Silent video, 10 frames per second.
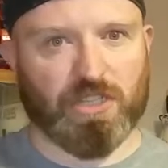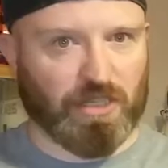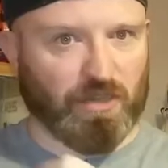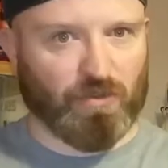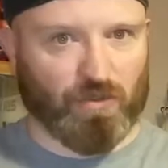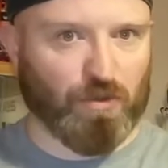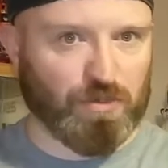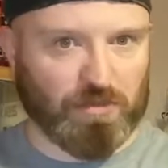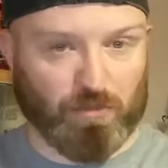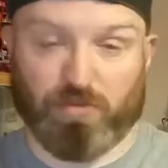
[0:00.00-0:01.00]
as she
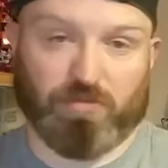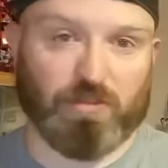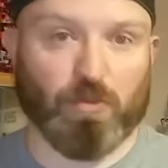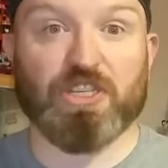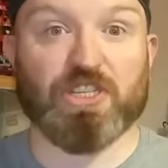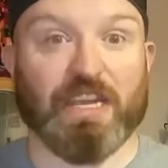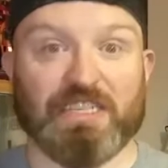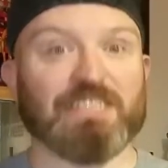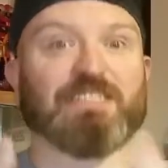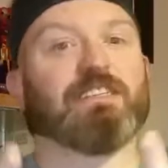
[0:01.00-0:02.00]
grows, and well, when she
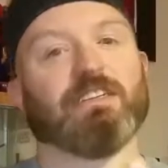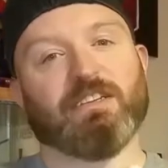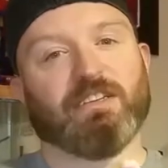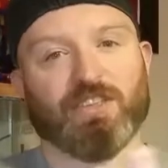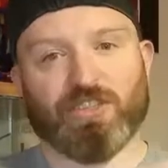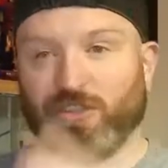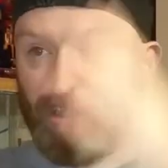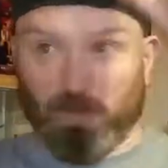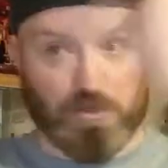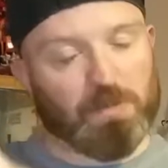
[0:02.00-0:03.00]
existed, she
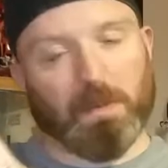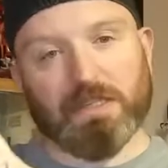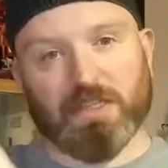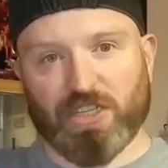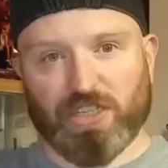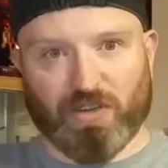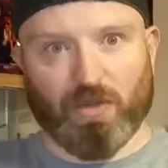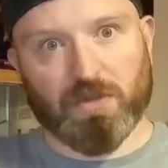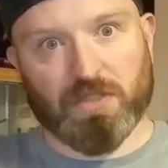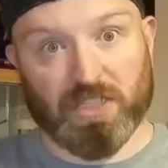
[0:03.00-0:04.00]
took up loads of space, and as she
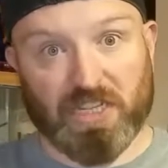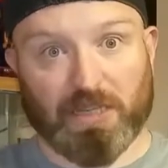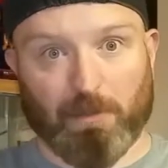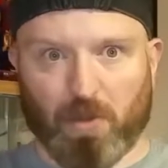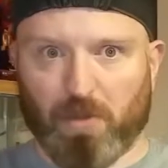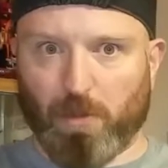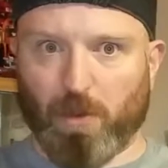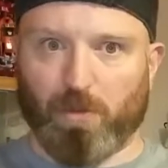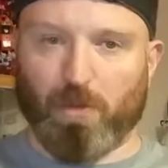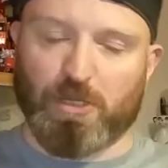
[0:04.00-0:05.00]
grows, she takes up more and
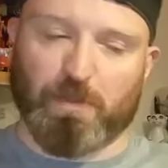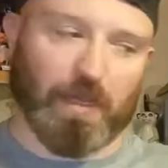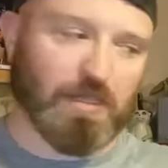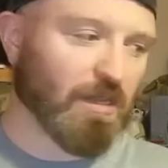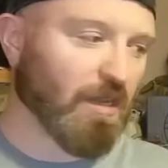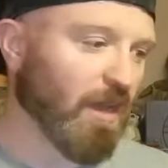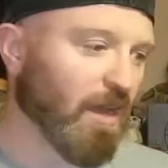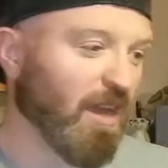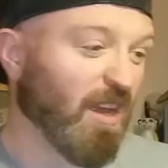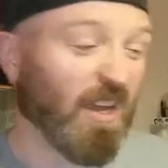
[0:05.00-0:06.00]
more and more space.
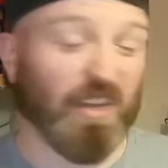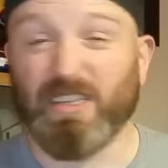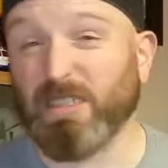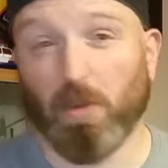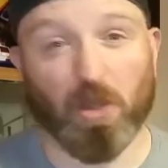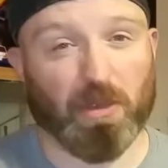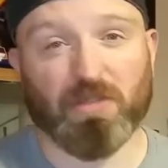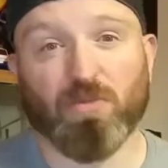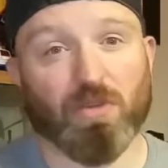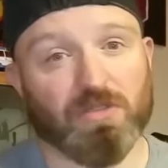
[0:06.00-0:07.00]
and it doesn't bother me
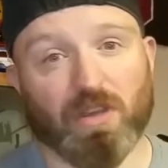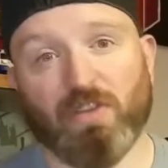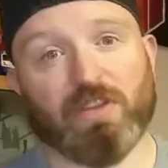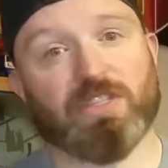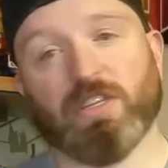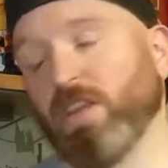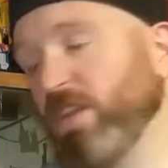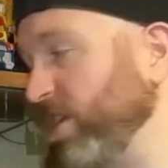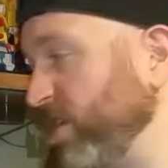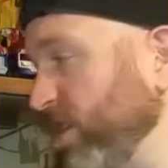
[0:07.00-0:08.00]
whatsoever. Should they,
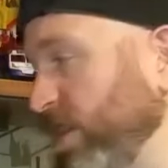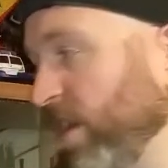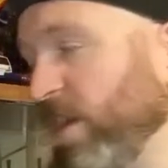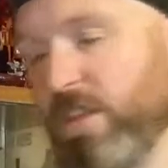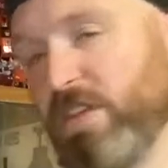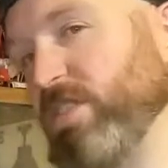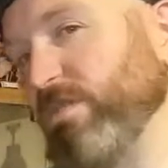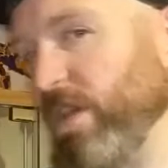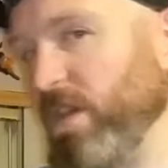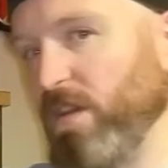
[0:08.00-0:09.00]
this to
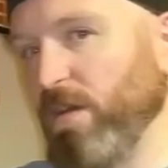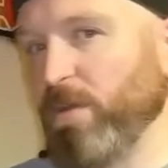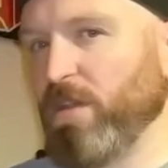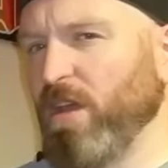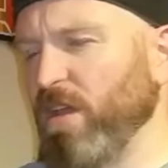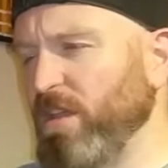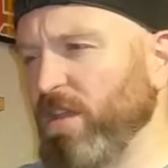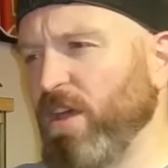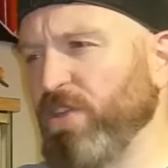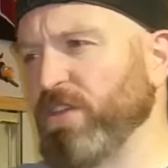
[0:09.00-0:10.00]
me, I mean,
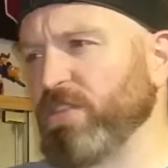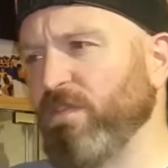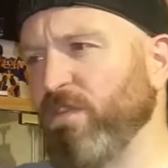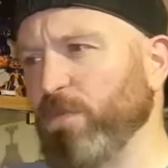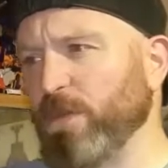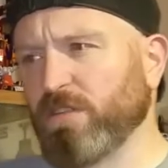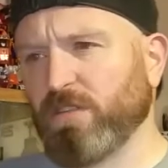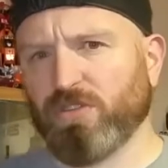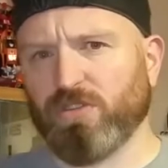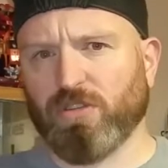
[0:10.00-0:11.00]
I think some folk
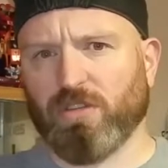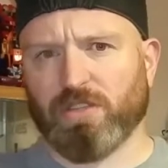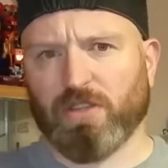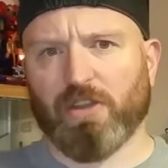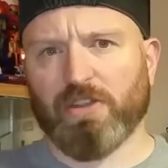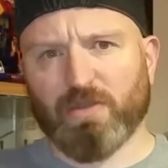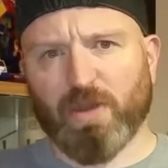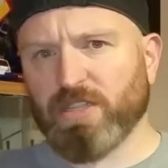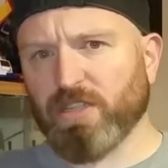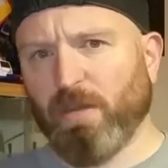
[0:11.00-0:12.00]
misconstrued the start of this
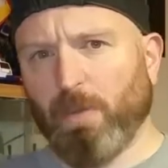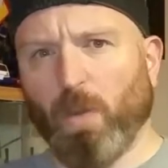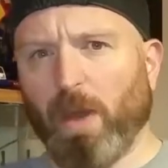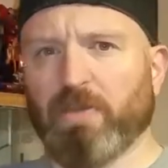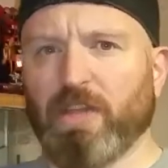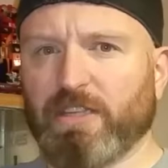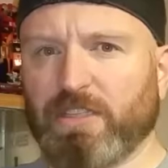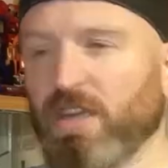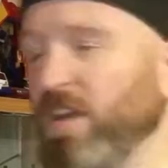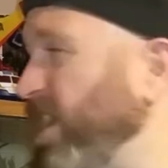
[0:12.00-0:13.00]
question about why we collect
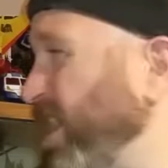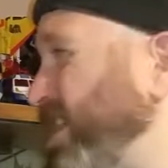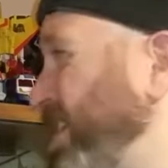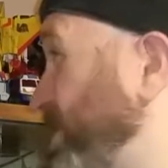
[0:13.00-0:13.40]
it. I